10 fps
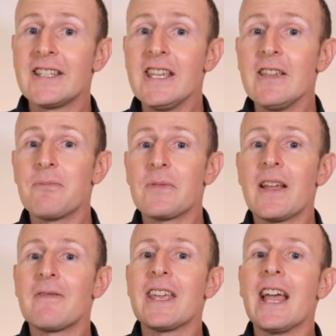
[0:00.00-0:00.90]
see
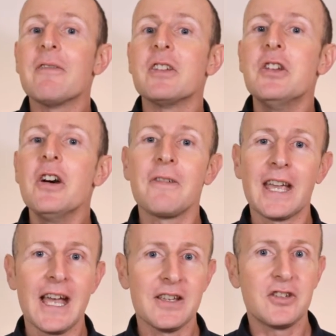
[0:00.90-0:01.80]
if they have enough
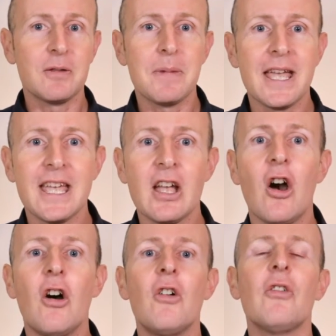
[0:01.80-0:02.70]
cash to pay
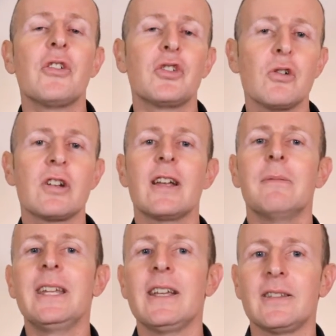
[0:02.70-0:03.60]
all their
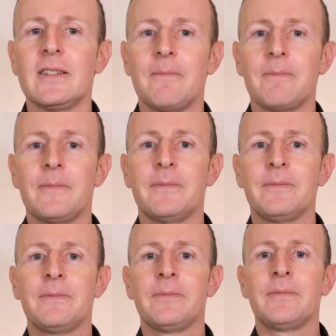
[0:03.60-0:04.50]
short-term debts.
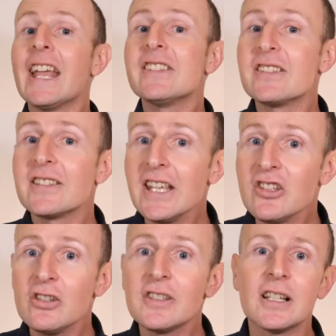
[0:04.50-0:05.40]
It's
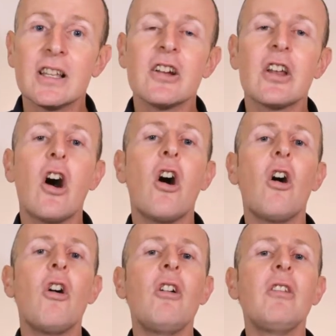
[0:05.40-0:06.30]
essential to learn
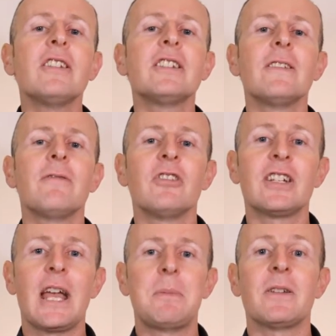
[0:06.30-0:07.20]
all the
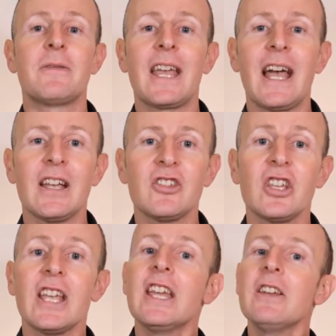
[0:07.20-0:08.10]
different types of
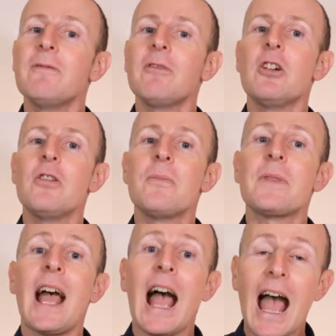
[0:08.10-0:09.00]
cash inflow
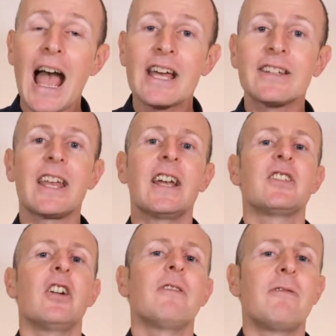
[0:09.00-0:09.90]
and
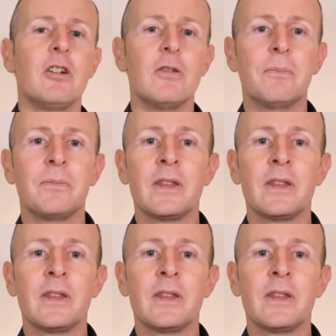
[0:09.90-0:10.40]
cash outflow.